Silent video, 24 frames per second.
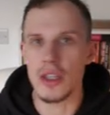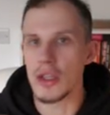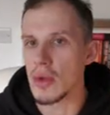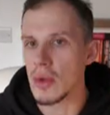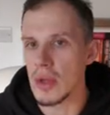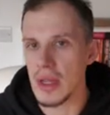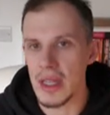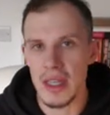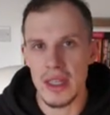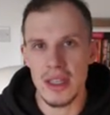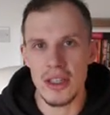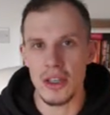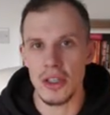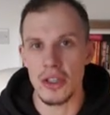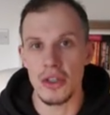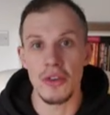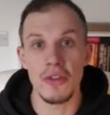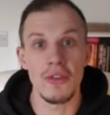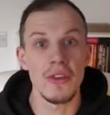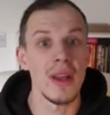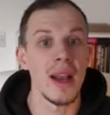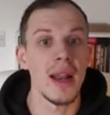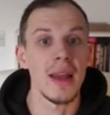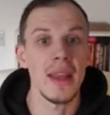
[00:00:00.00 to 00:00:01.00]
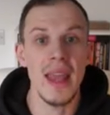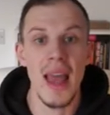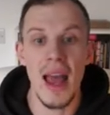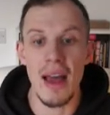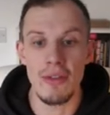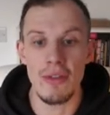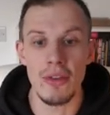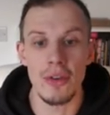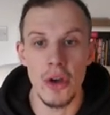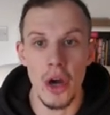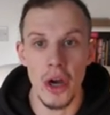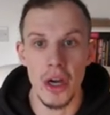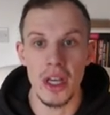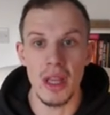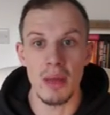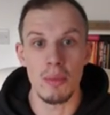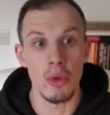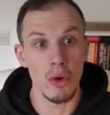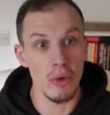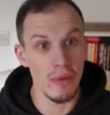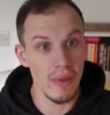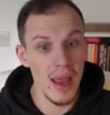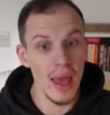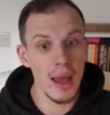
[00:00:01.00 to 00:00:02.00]
leads because you feel like you haven't got any. But
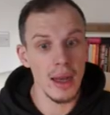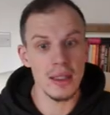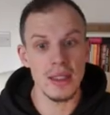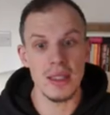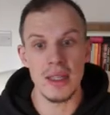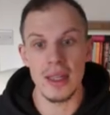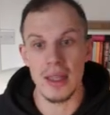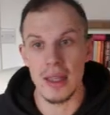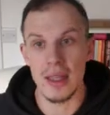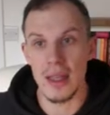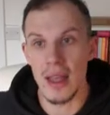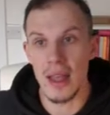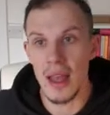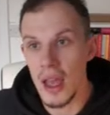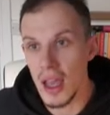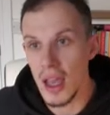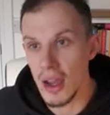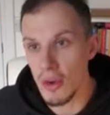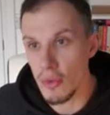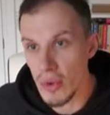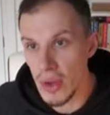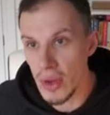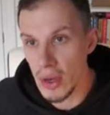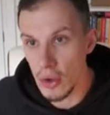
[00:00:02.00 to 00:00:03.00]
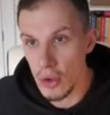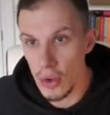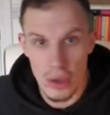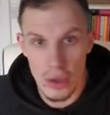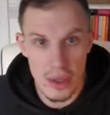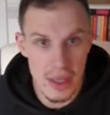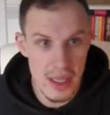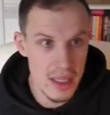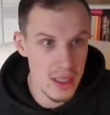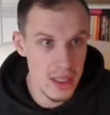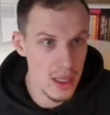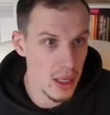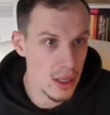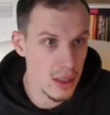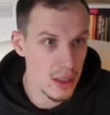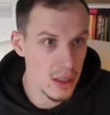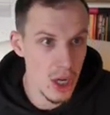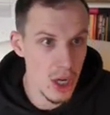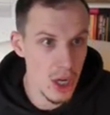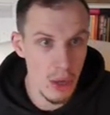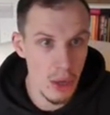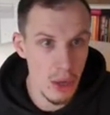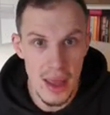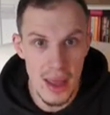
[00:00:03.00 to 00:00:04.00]
in reality, if we look at all these at the top
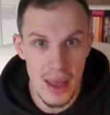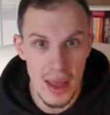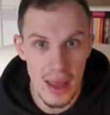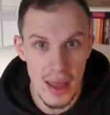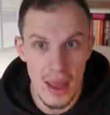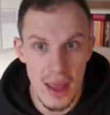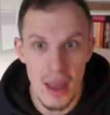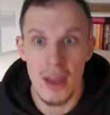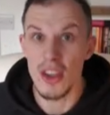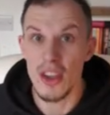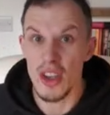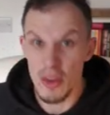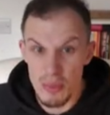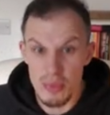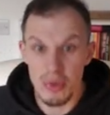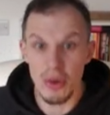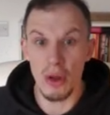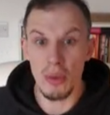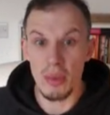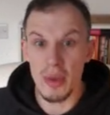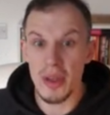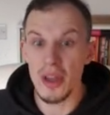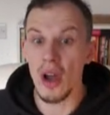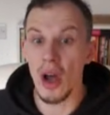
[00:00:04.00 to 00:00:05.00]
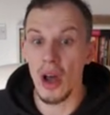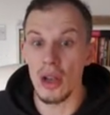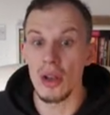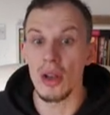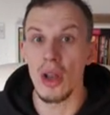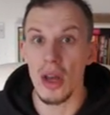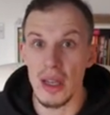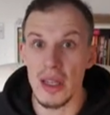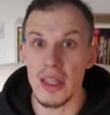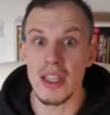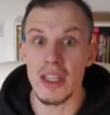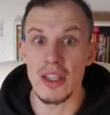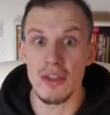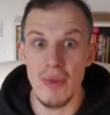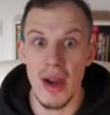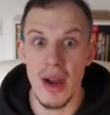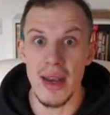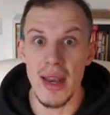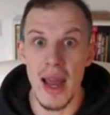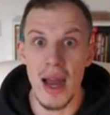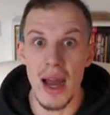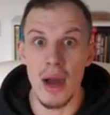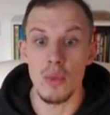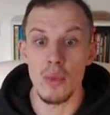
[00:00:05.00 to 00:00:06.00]
here, you've probably got a lot of leads right
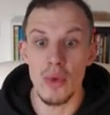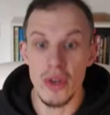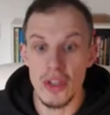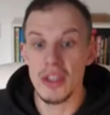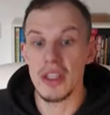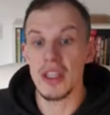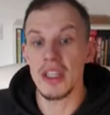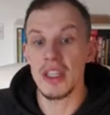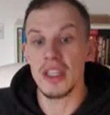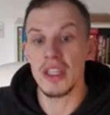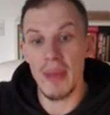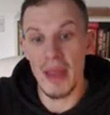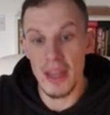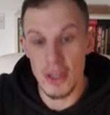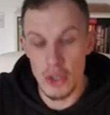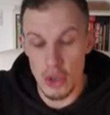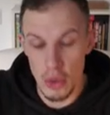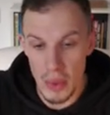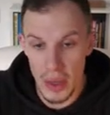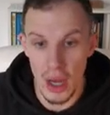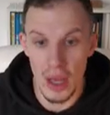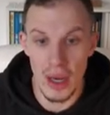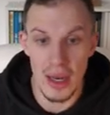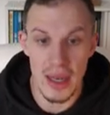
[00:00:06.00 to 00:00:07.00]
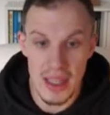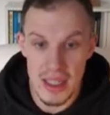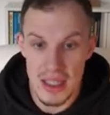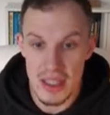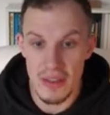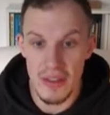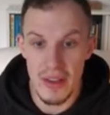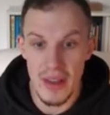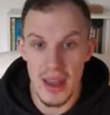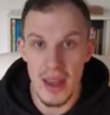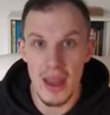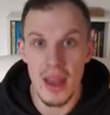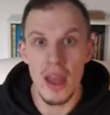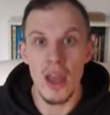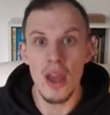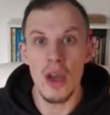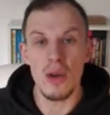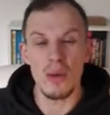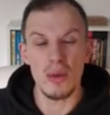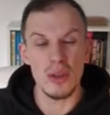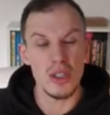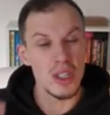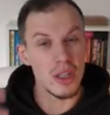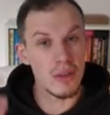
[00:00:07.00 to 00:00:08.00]
now. We just need to make sure we got a list of here,
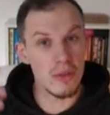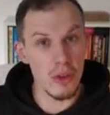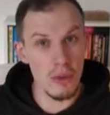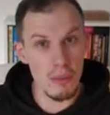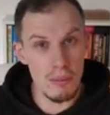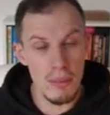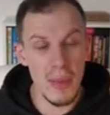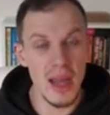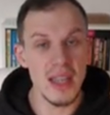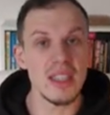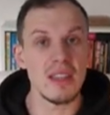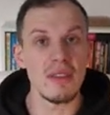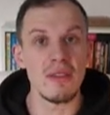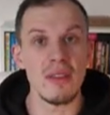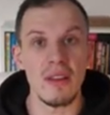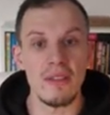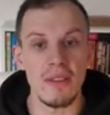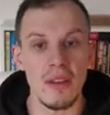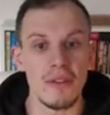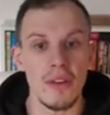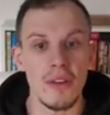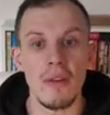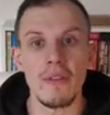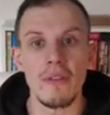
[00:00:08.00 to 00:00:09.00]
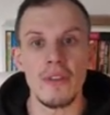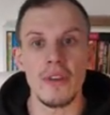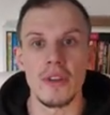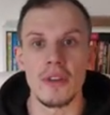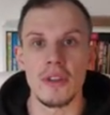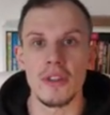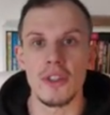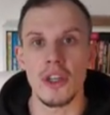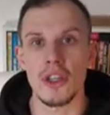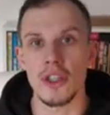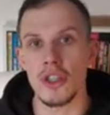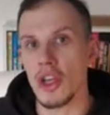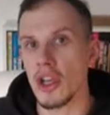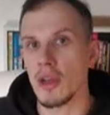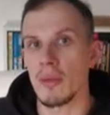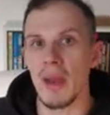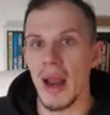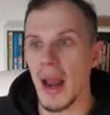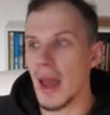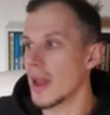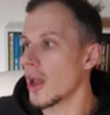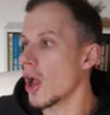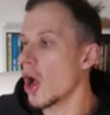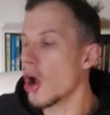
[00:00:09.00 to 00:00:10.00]
which gives you a massive level of confidence, because you can be
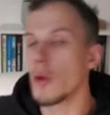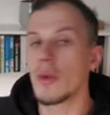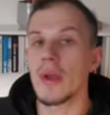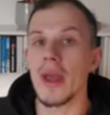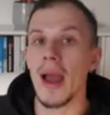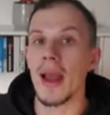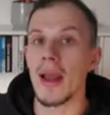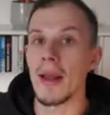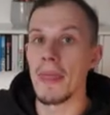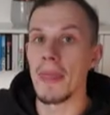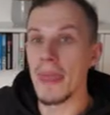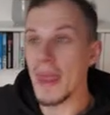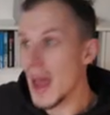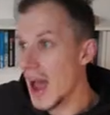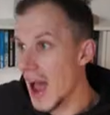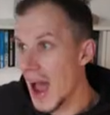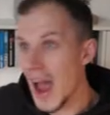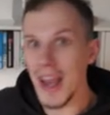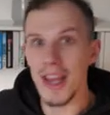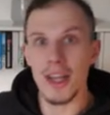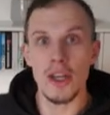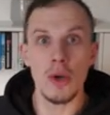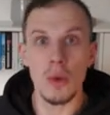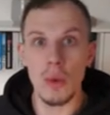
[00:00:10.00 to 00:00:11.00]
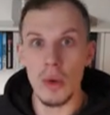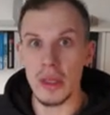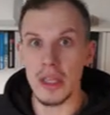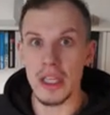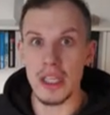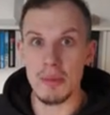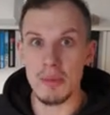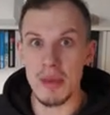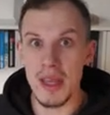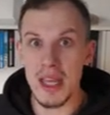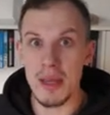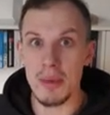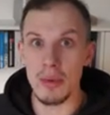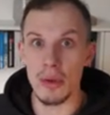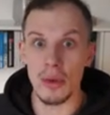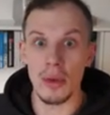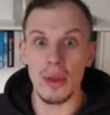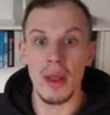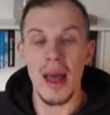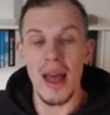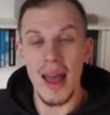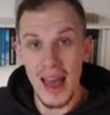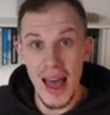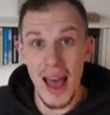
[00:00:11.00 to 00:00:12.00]
like, okay, I know all these people
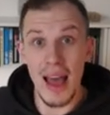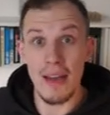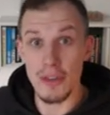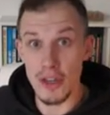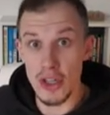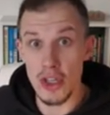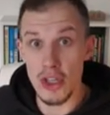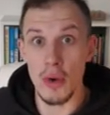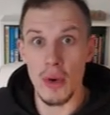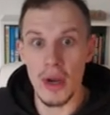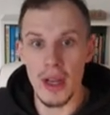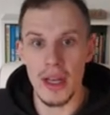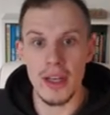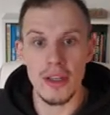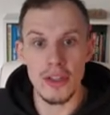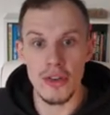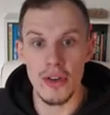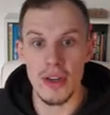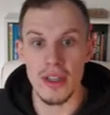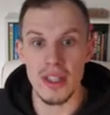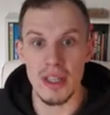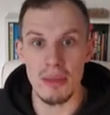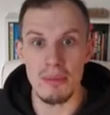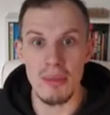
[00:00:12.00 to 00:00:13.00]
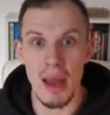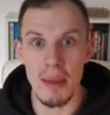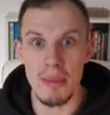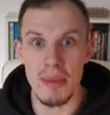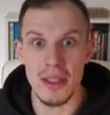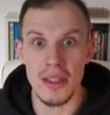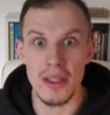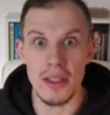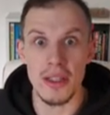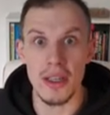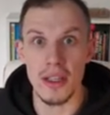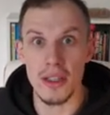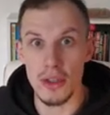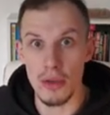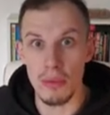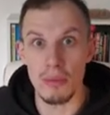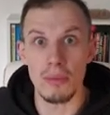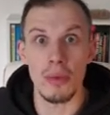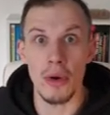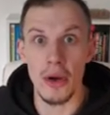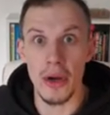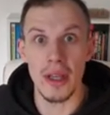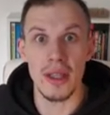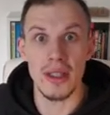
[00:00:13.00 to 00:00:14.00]
have shown an interest in my business at some
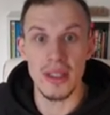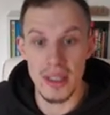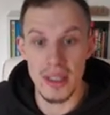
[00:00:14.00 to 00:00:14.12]
point